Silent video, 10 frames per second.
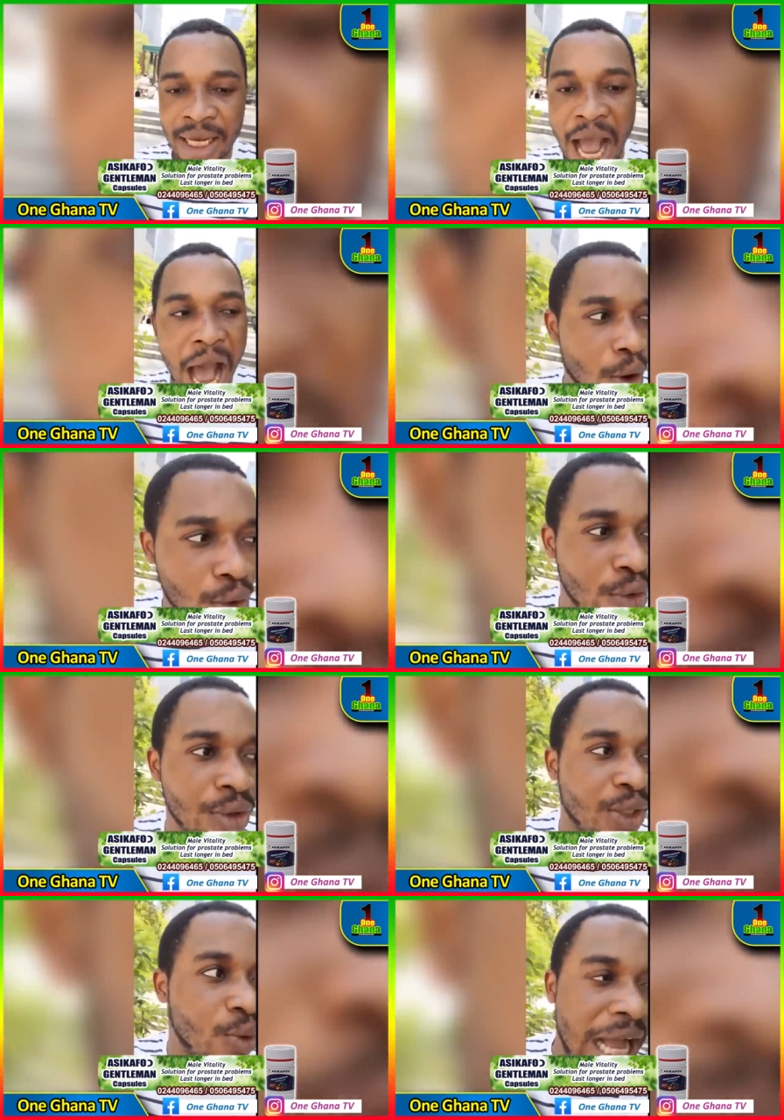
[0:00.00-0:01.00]
I will
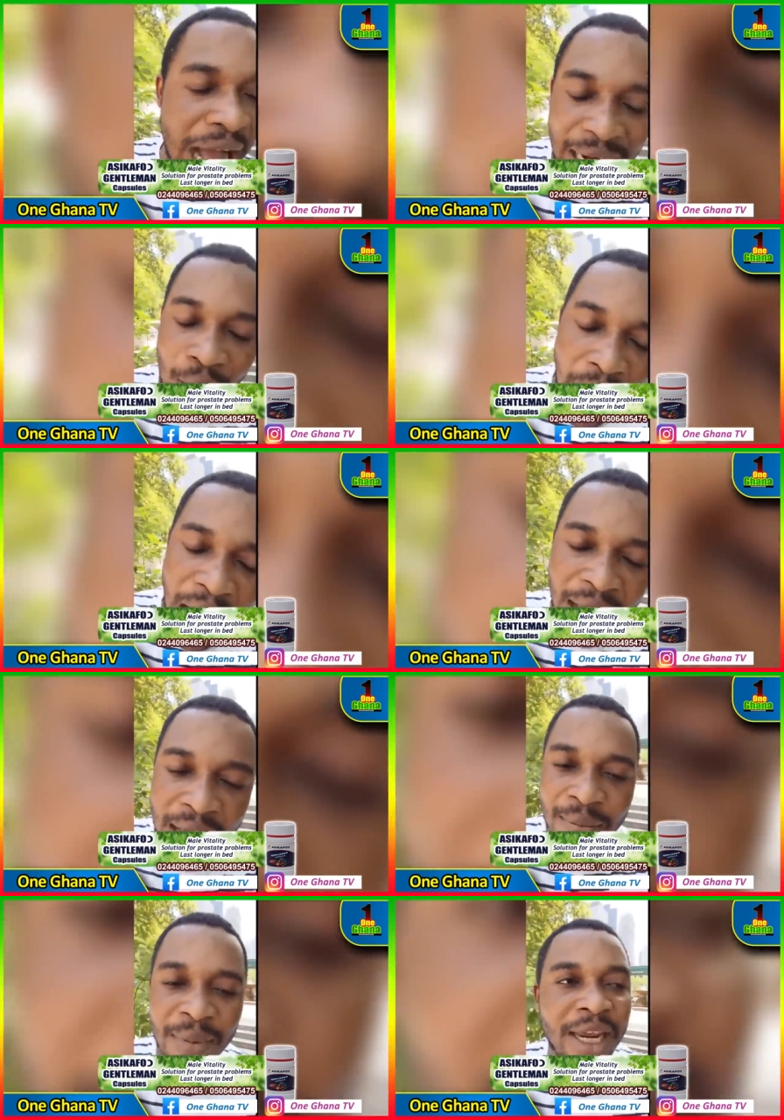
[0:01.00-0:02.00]
not tell Ghana why,
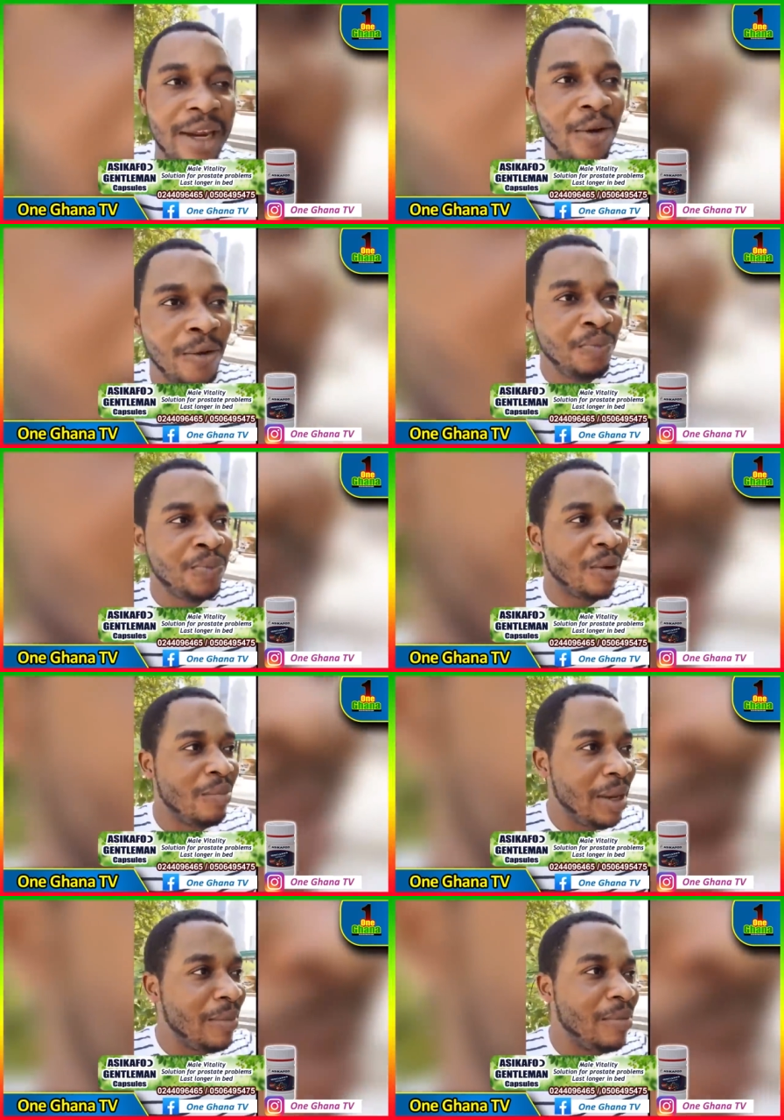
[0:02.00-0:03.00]
me no,
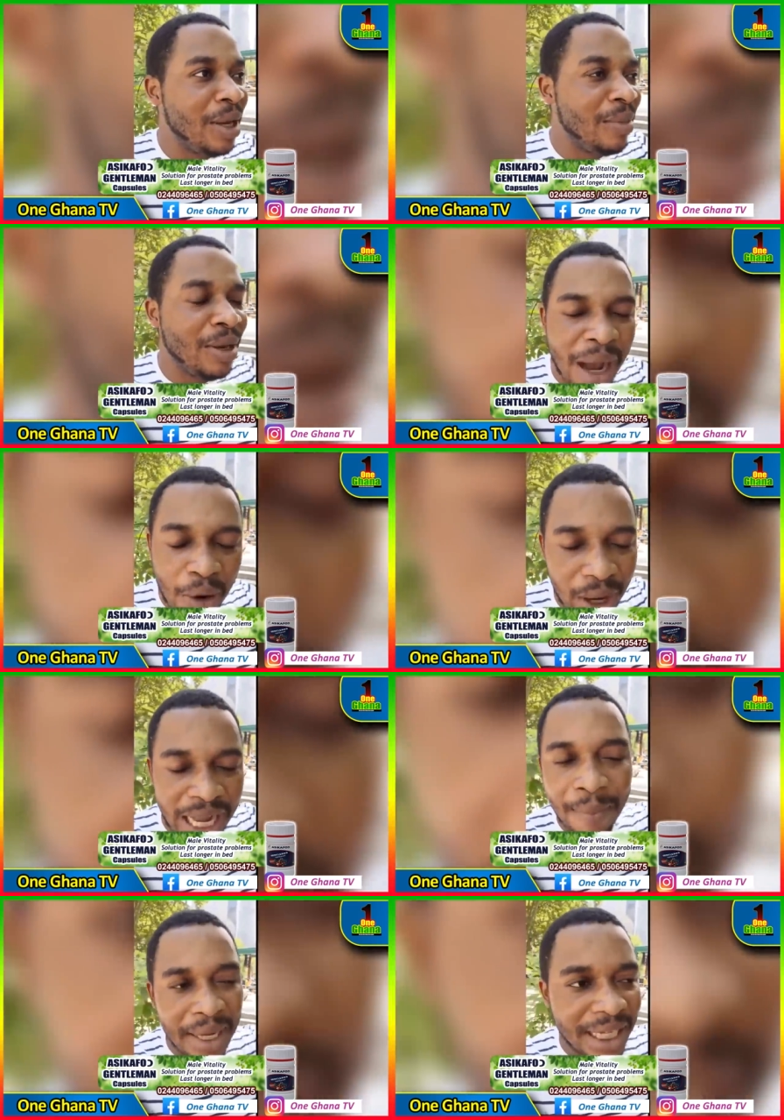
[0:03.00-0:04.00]
me, Marco
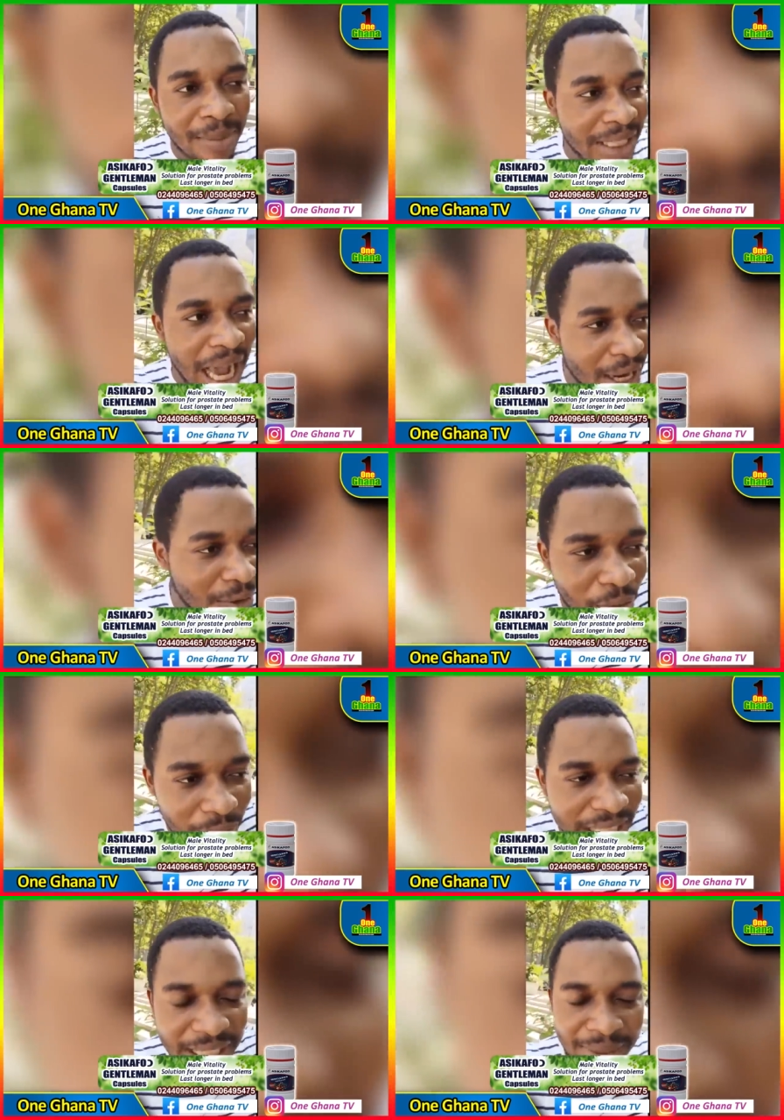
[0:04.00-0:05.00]
Camasem saw him for
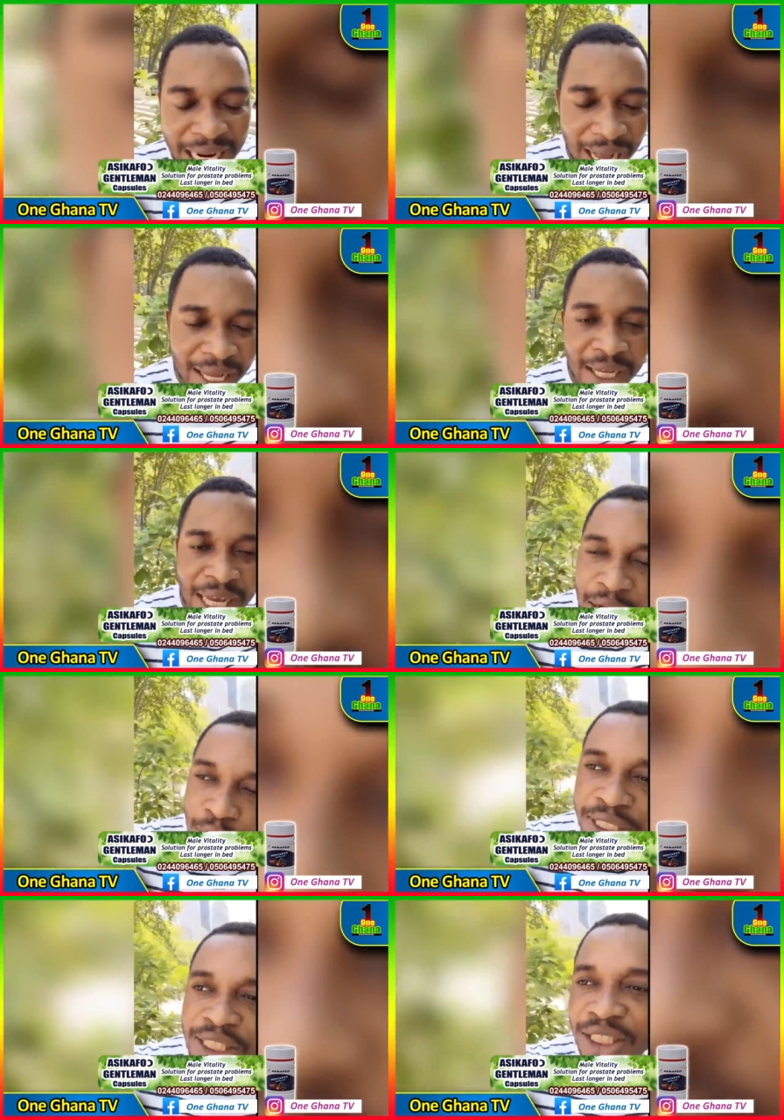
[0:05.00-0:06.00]
Najimia, and
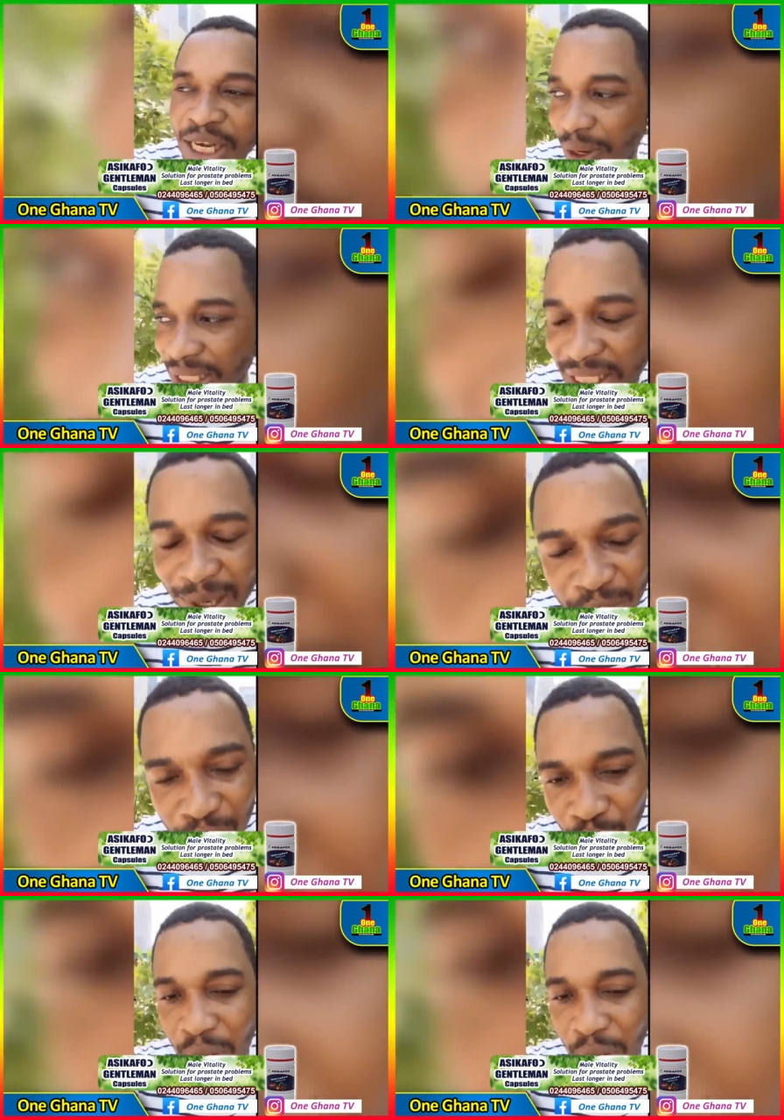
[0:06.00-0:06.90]
Unti Sequasiabi so